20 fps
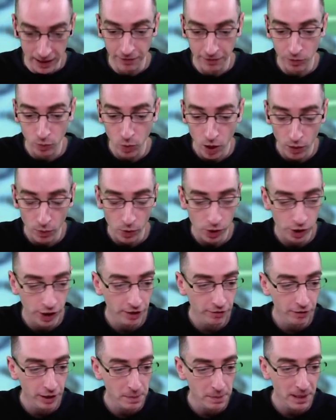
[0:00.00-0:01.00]
you are watching
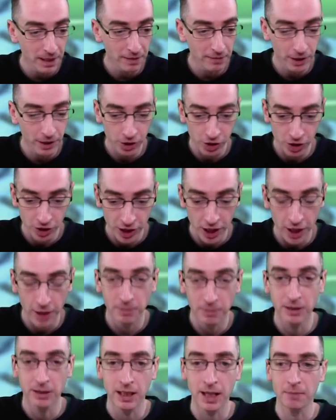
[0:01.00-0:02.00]
replay version,
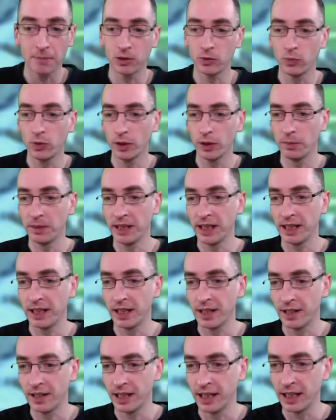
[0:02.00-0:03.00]
timestamps will be in
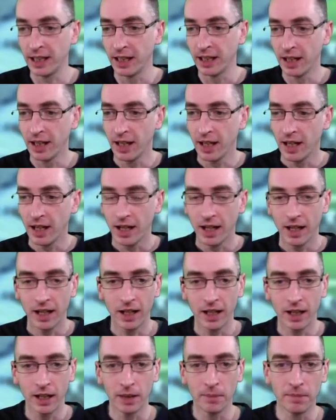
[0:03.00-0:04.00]
the
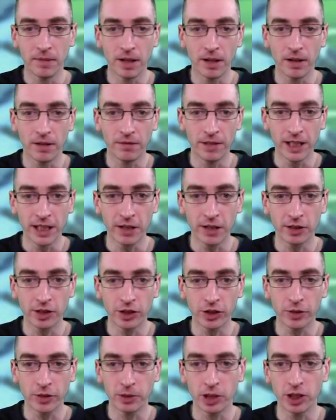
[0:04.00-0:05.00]
video
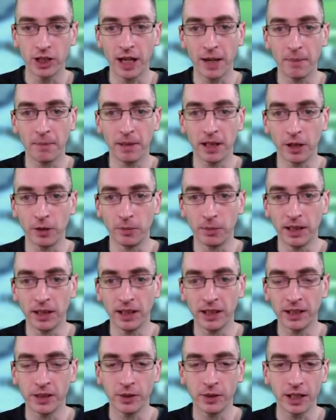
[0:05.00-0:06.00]
description down below. Please
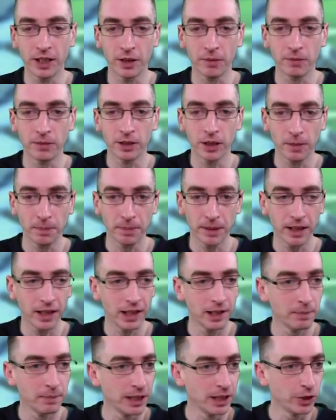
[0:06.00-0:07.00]
do hit thumbs up and
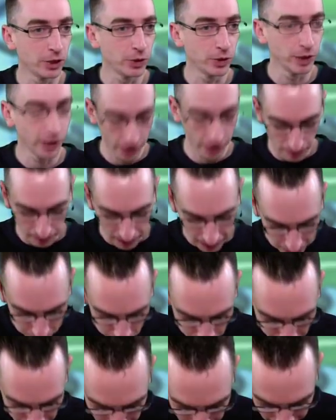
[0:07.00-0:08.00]
make sure you sub to the
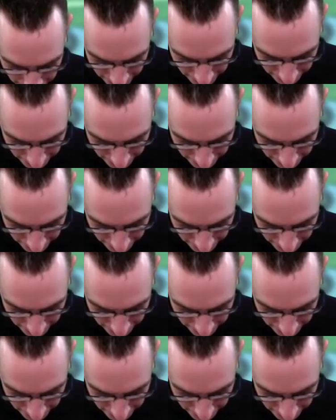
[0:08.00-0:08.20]
channel. It is